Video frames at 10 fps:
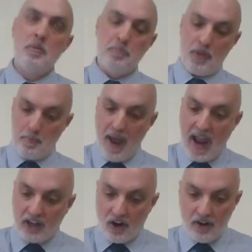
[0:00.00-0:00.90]
but the
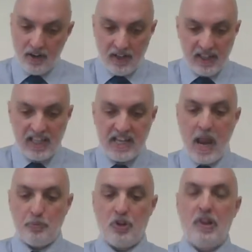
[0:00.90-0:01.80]
beggar, he
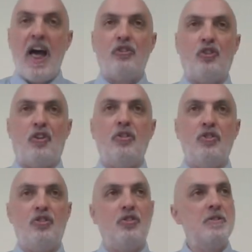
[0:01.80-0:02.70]
names
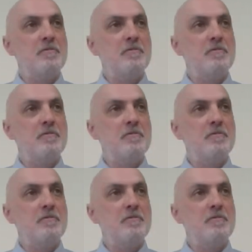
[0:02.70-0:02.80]
Lazarus.